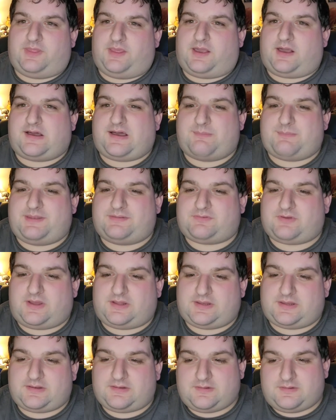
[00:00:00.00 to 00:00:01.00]
really comment
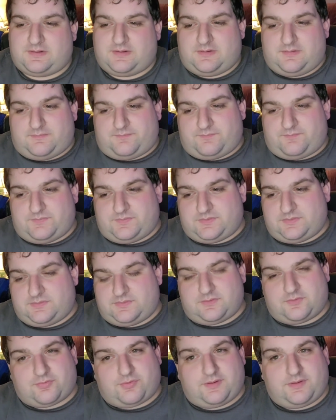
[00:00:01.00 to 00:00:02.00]
on it.
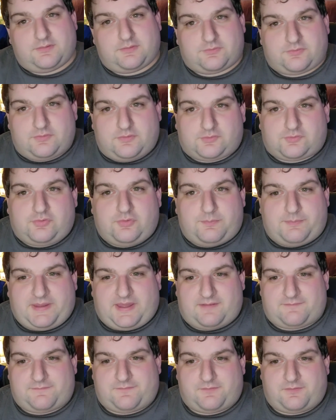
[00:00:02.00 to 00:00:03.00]
The trailer doesn't look too
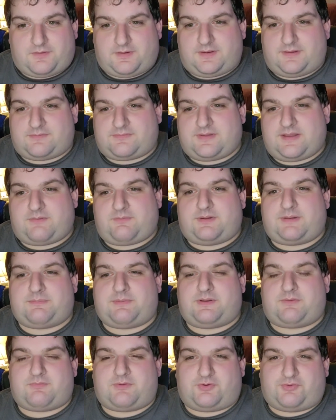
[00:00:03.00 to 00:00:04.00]
bad for it. It's not one I'm
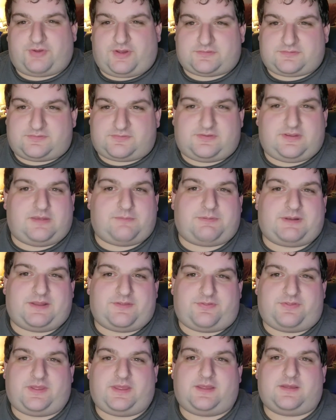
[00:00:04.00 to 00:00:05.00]
going to rush out to see, but I
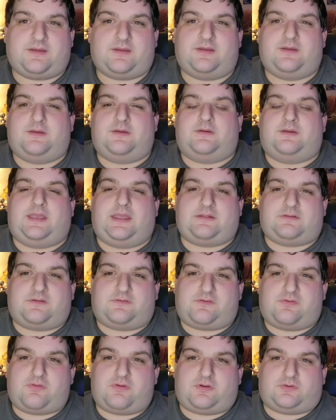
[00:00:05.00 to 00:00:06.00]
think it
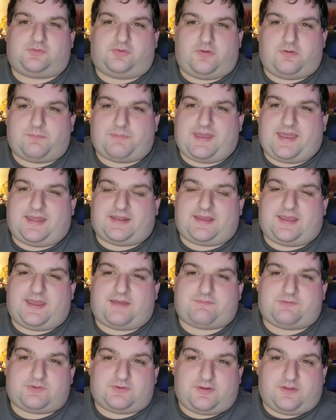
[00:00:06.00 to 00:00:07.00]
doesn't look too bad. I
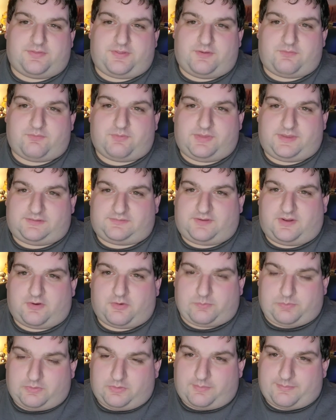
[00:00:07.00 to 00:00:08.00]
haven't heard anything really
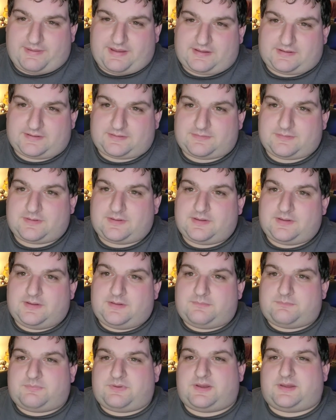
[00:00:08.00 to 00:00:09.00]
terrible about it,
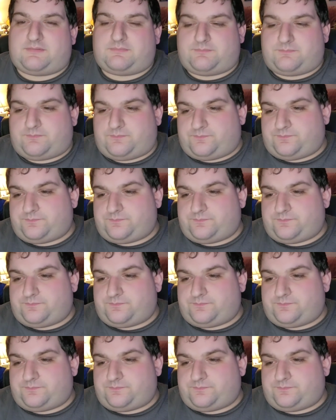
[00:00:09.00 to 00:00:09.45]
but